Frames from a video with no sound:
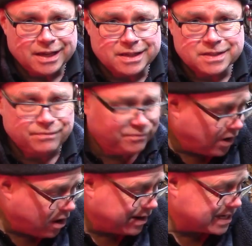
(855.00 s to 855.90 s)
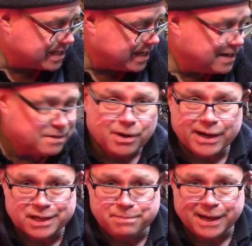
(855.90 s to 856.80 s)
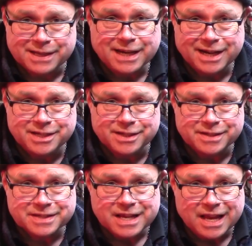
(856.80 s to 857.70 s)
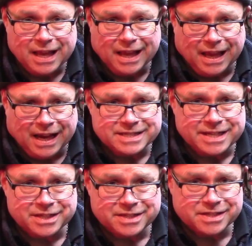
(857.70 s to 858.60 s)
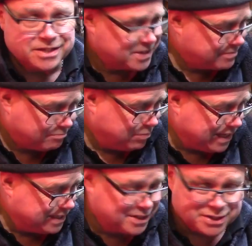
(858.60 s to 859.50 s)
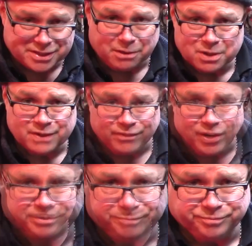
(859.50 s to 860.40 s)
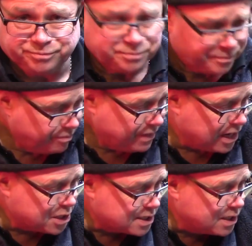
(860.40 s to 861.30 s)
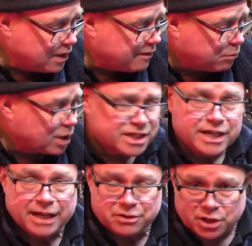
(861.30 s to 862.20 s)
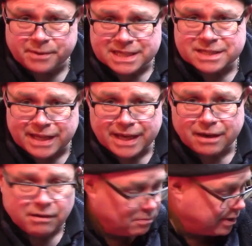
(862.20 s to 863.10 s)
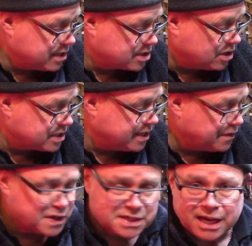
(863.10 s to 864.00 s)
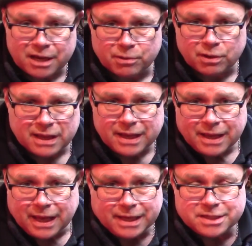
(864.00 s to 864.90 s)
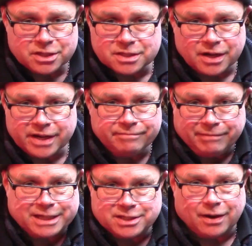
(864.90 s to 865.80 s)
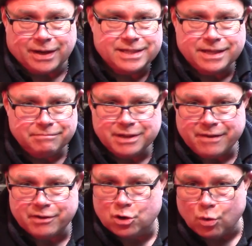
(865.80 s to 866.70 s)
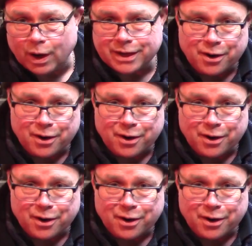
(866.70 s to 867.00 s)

has far exceeded my expectations as it's just, well, it's just so much fun. I just love watching it do its thing when it's cutting on the table. It's just kind of exciting. You never quite